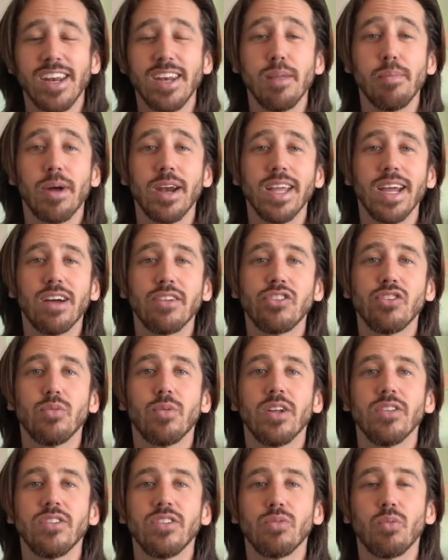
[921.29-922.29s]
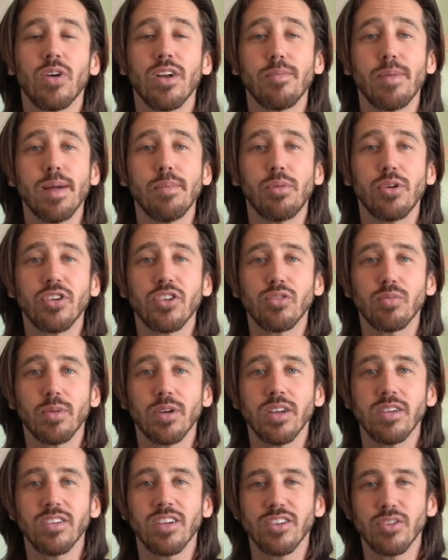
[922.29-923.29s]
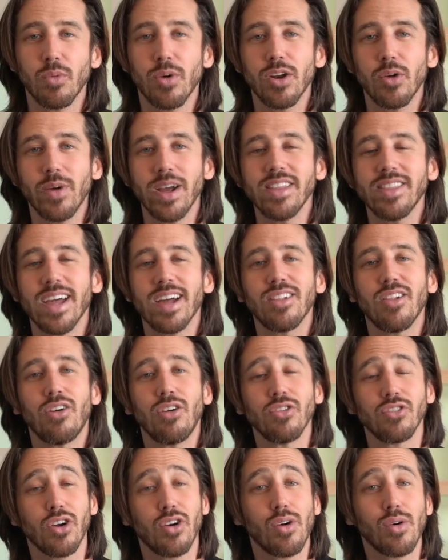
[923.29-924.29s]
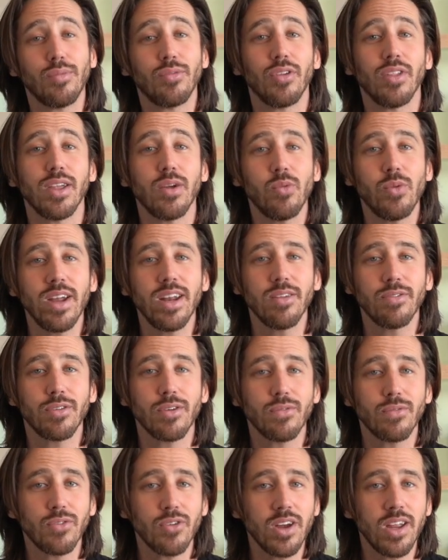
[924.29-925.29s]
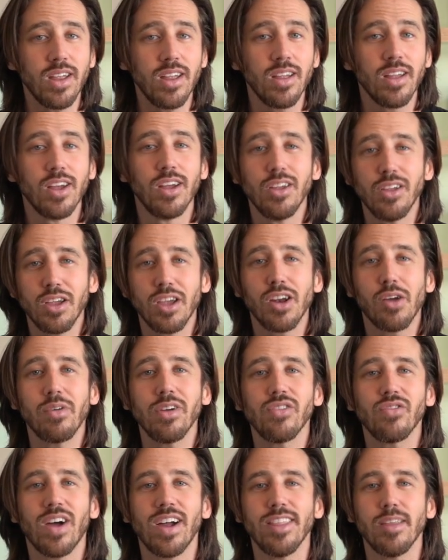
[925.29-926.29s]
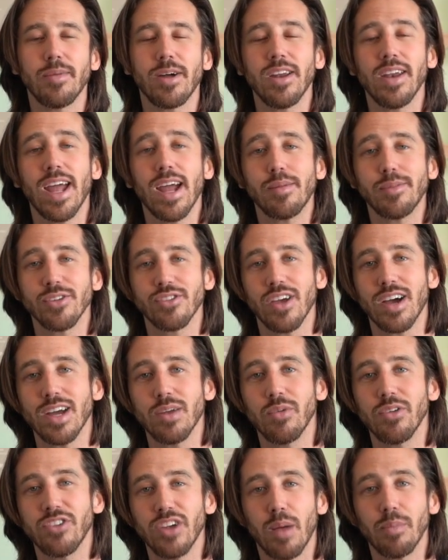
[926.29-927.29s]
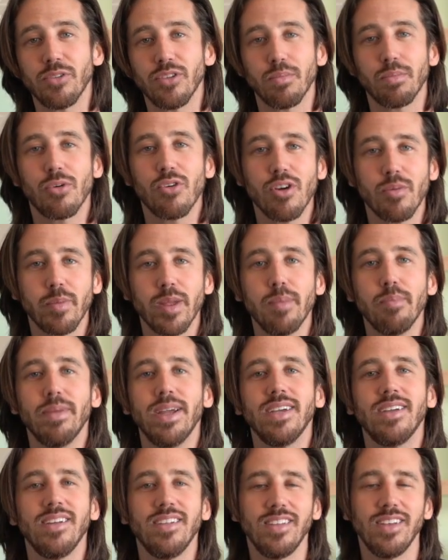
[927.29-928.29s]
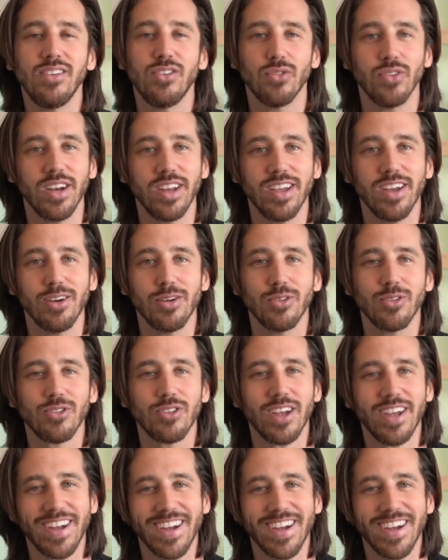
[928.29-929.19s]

anybody else who wants one of my books but doesn't want to wait that long to hopefully win it for free, you can always find them on Amazon, which helps support me making these videos.